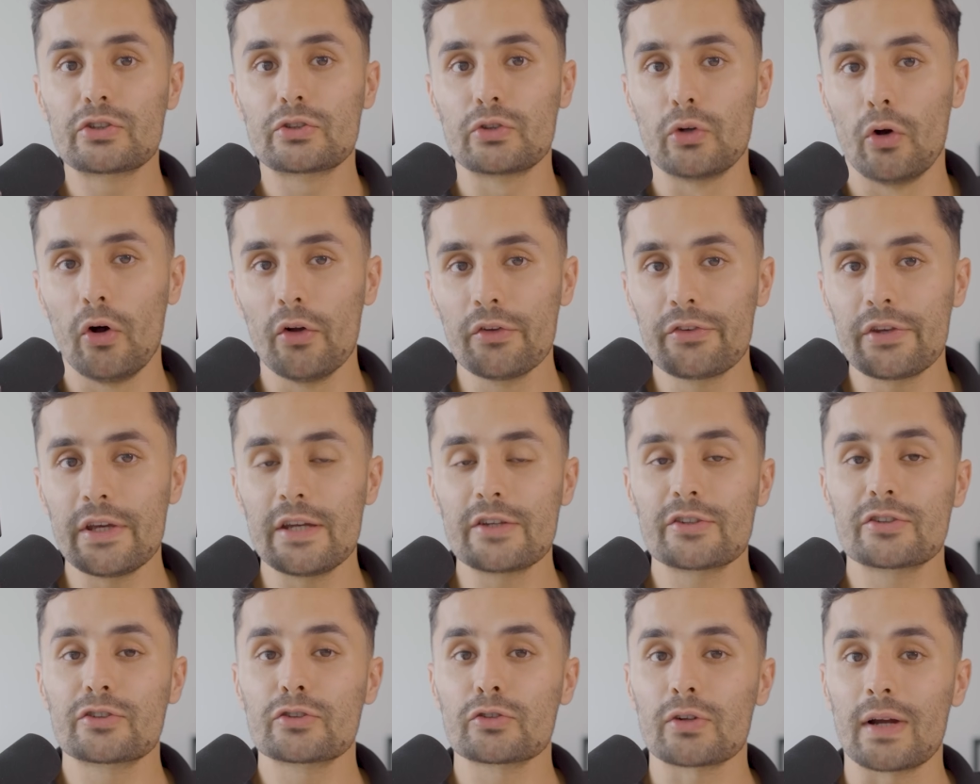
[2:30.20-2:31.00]

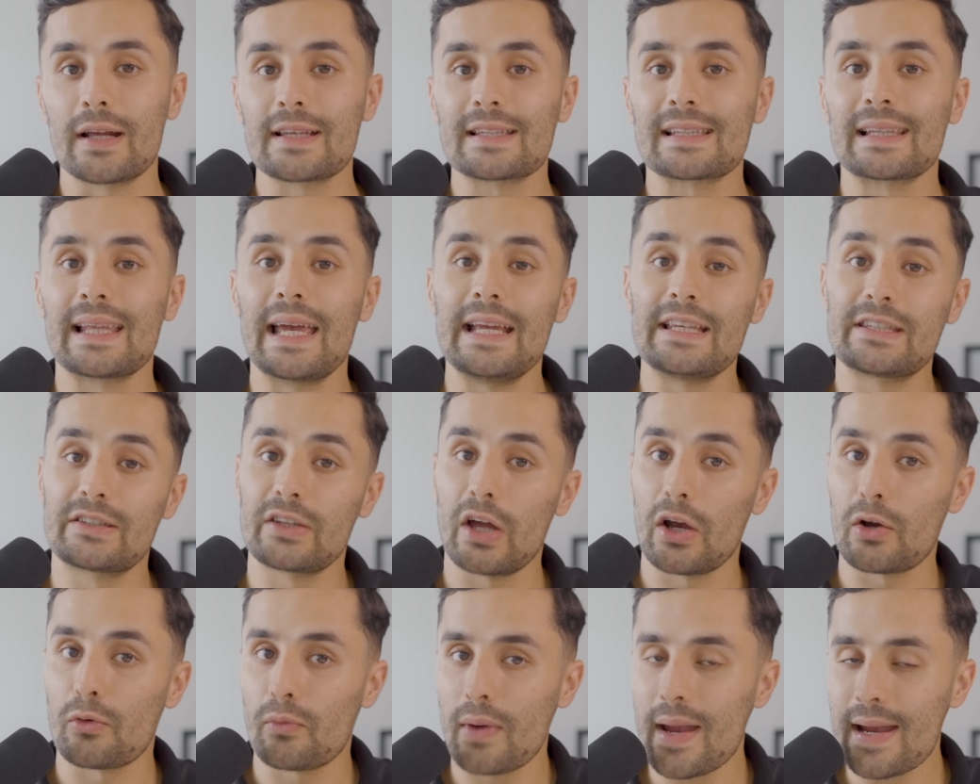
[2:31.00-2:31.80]
shortage translates
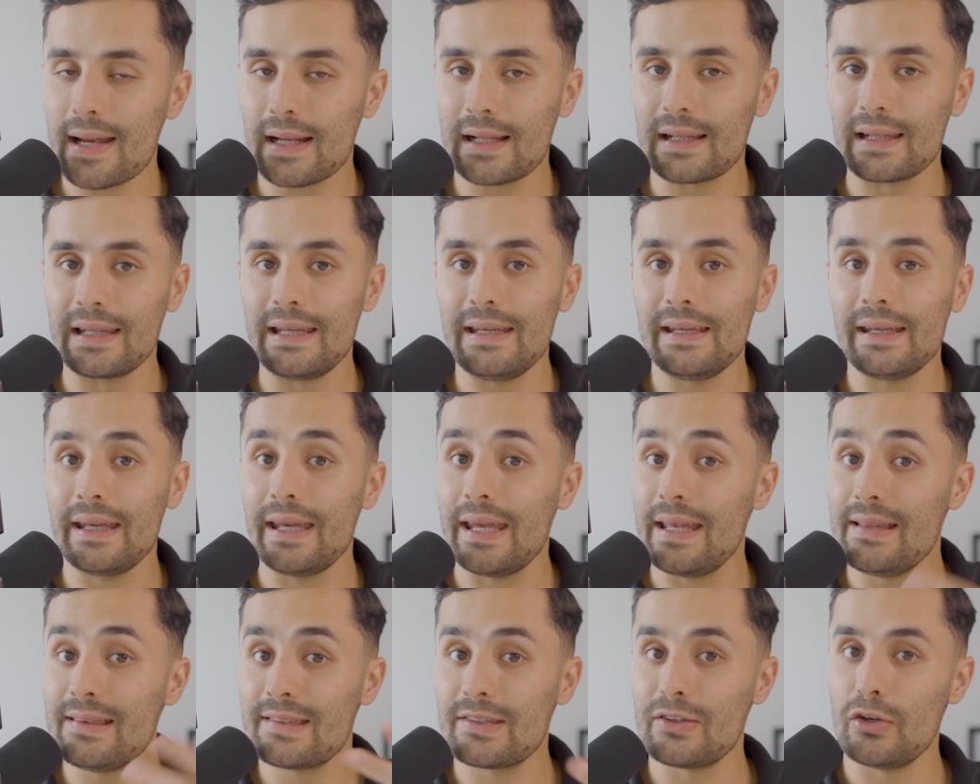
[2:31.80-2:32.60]
directly
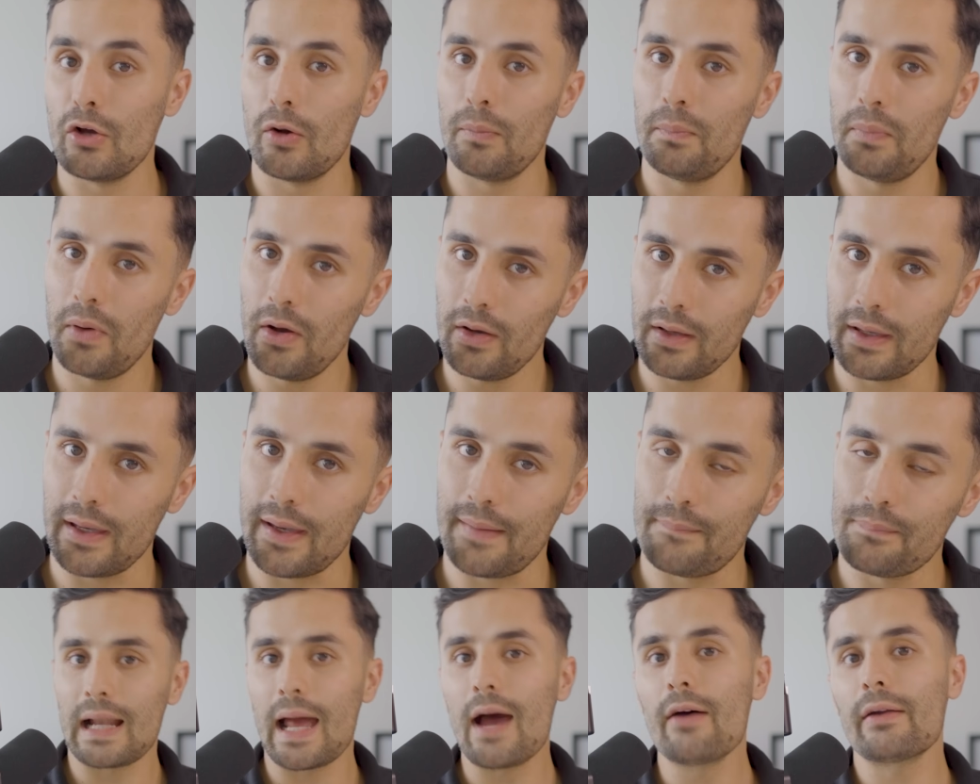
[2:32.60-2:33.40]
into your
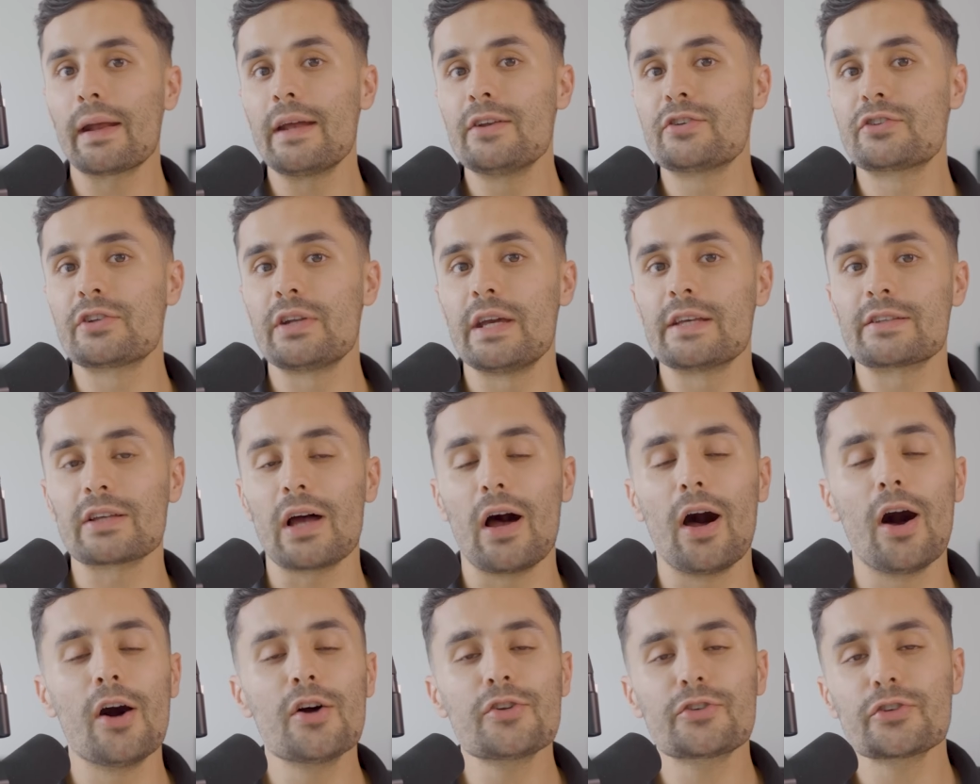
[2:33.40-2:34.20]
pocket. Cloud engineers
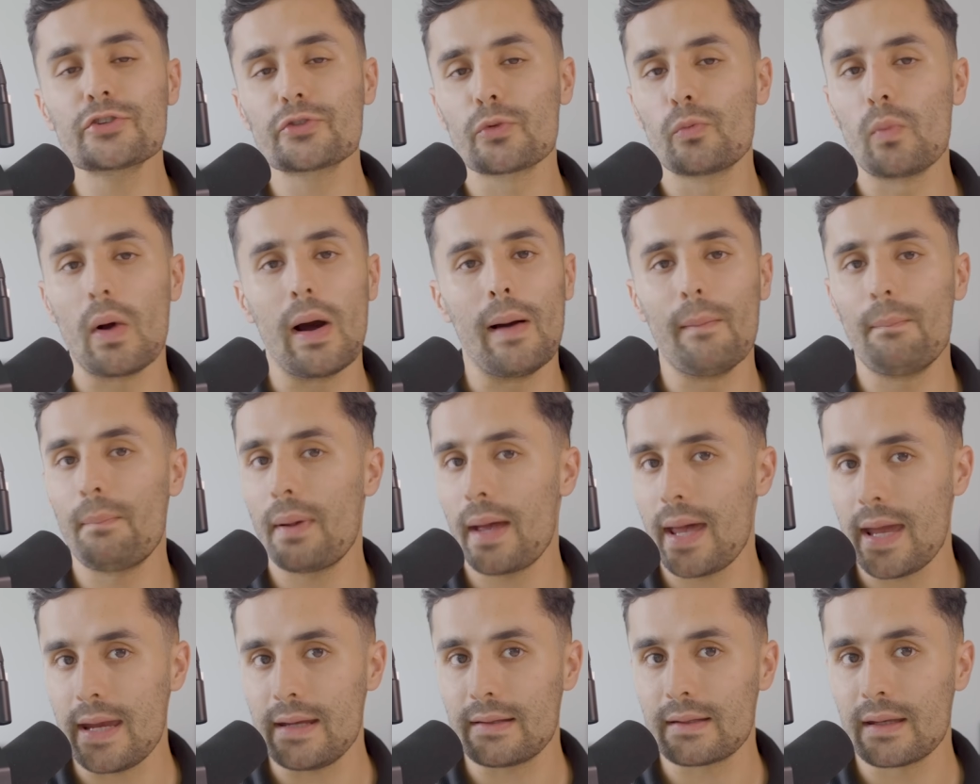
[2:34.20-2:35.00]
aren't just well
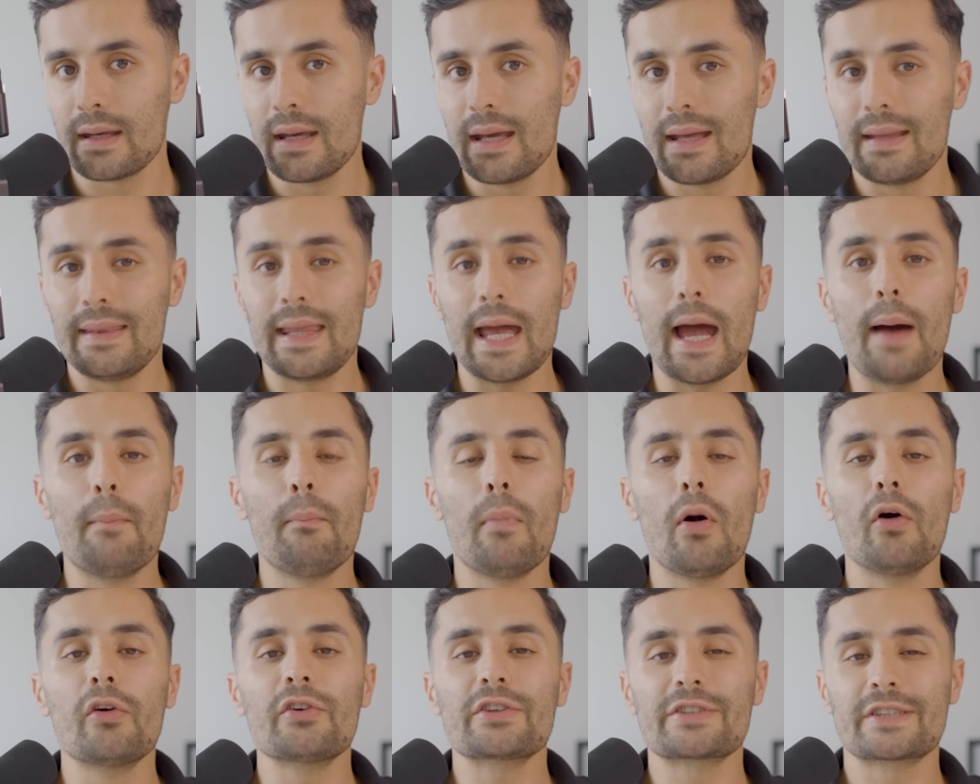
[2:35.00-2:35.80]
paid, they're
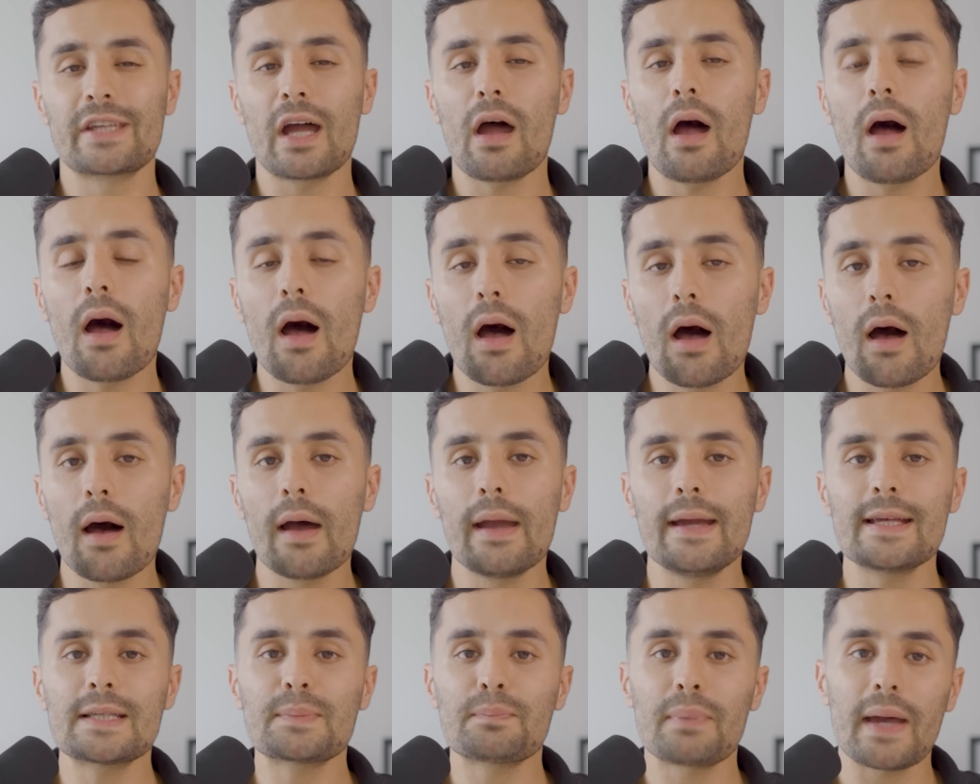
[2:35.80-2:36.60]
amongst the
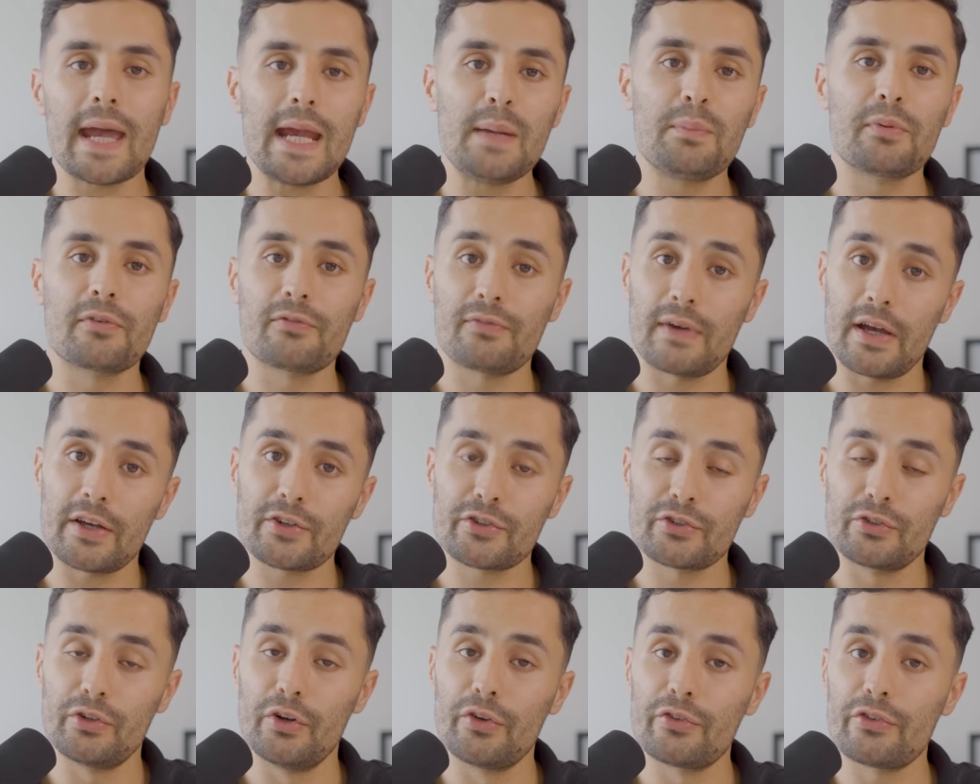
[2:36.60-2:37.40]
highest paid
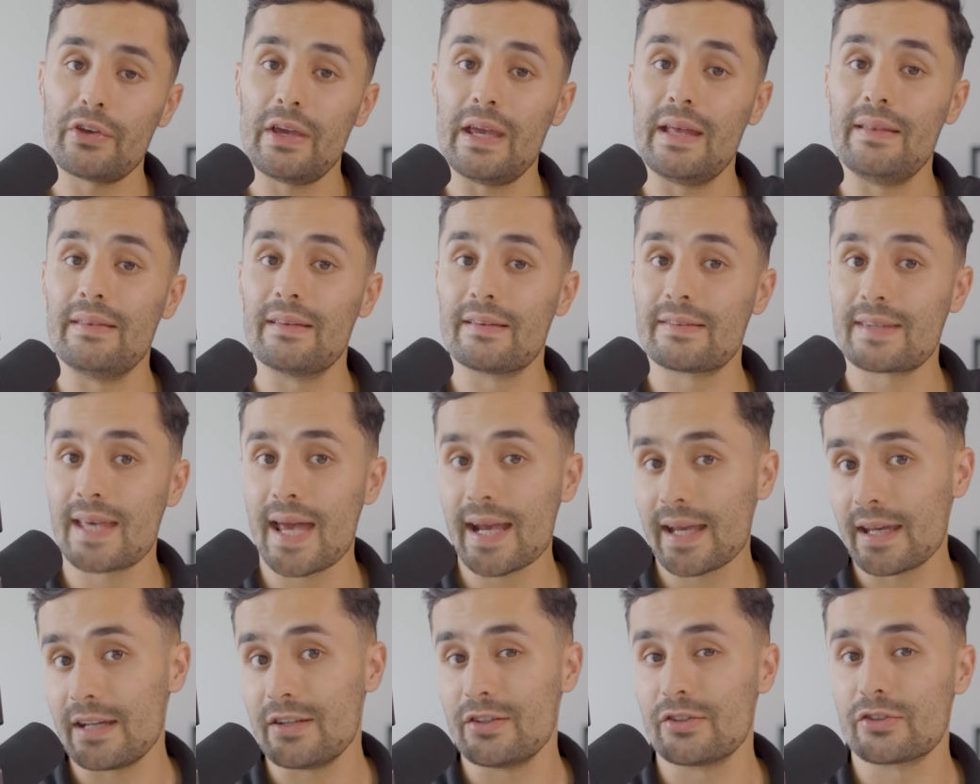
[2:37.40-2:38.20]
professionals in the
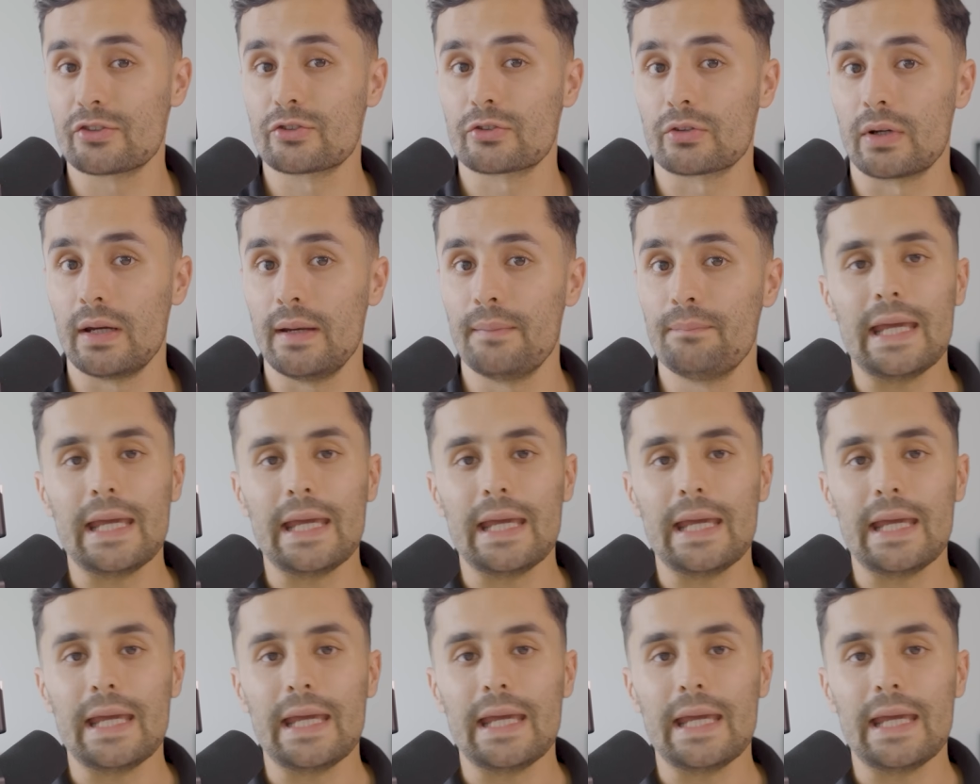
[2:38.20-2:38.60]
tech industry.